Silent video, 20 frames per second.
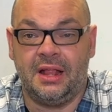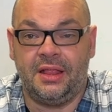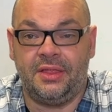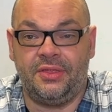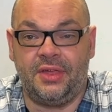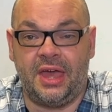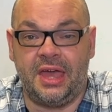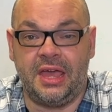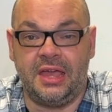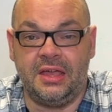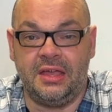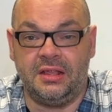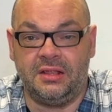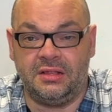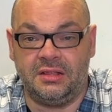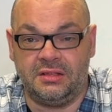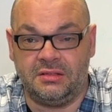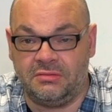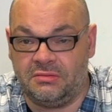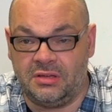They
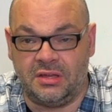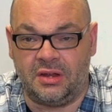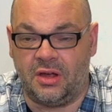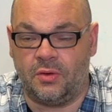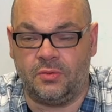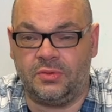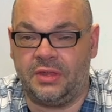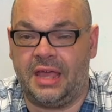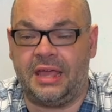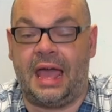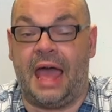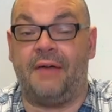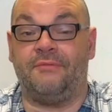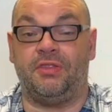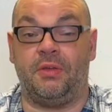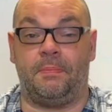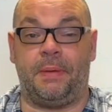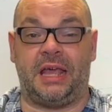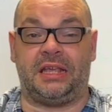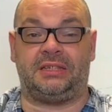you know, they have
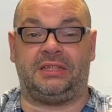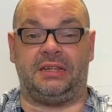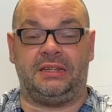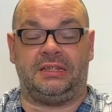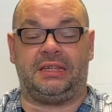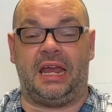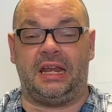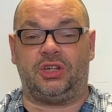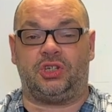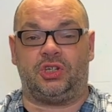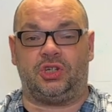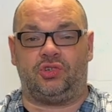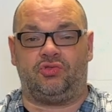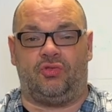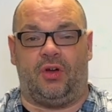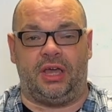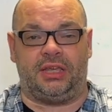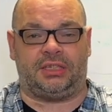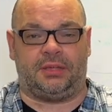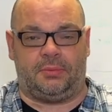the best intentions.
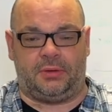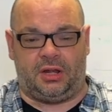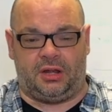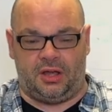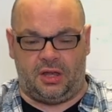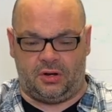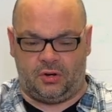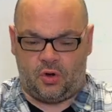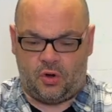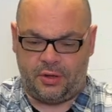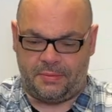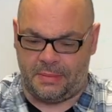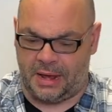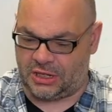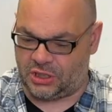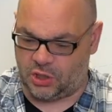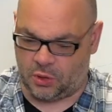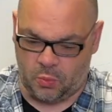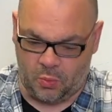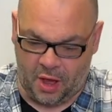Right, I'm going to learn coin
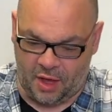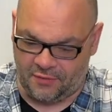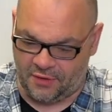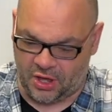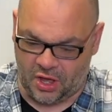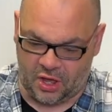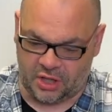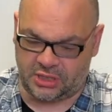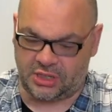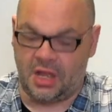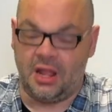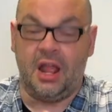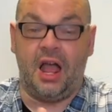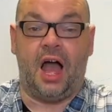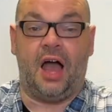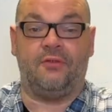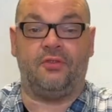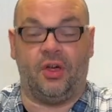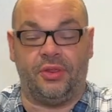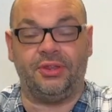magic. What have I got?
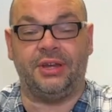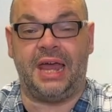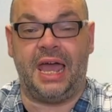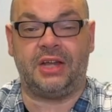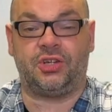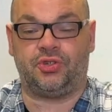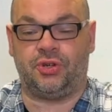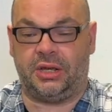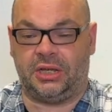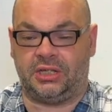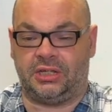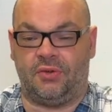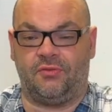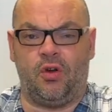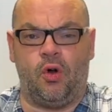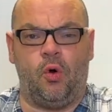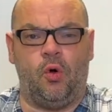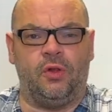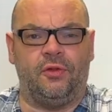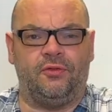I've got the Netrix. I've
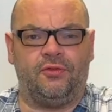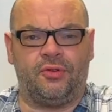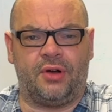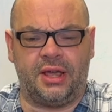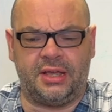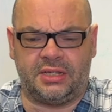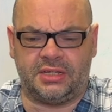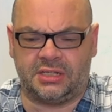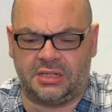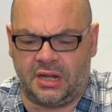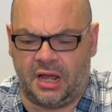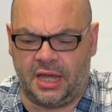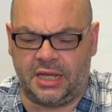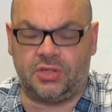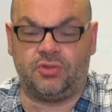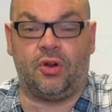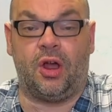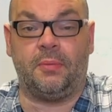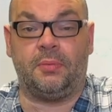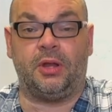got all of Craig's
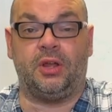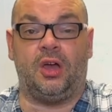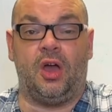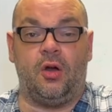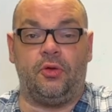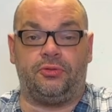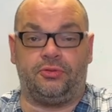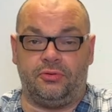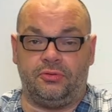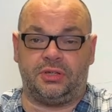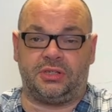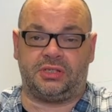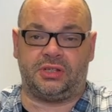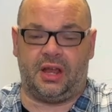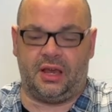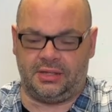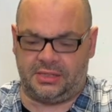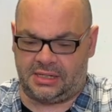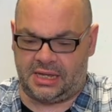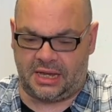sleights. Right, I'm going to go through the
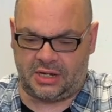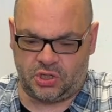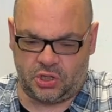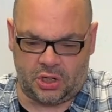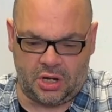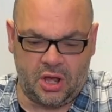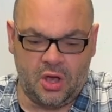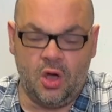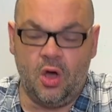sleight section.